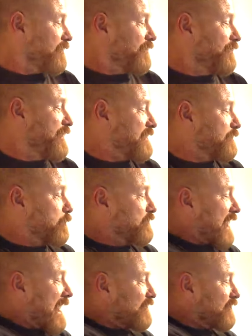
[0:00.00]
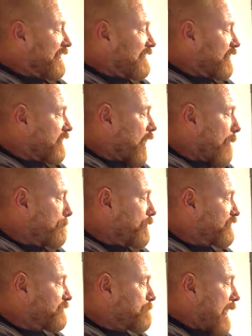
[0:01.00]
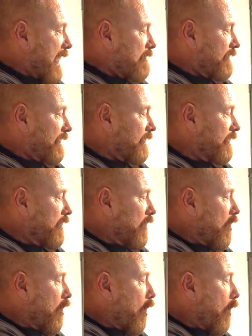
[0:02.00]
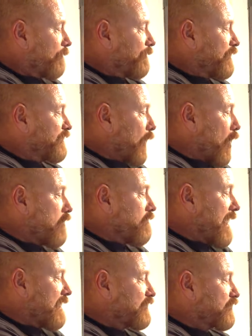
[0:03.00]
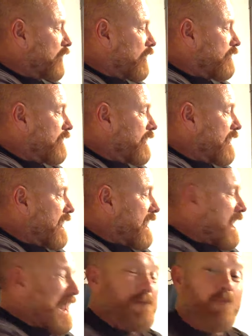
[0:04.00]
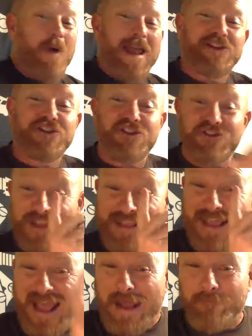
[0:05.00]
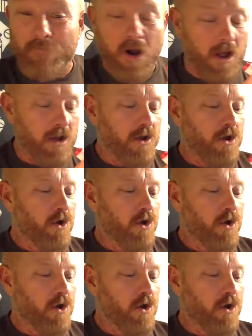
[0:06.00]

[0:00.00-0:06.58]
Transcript: this was actually the compass bearing of the direction in which the camera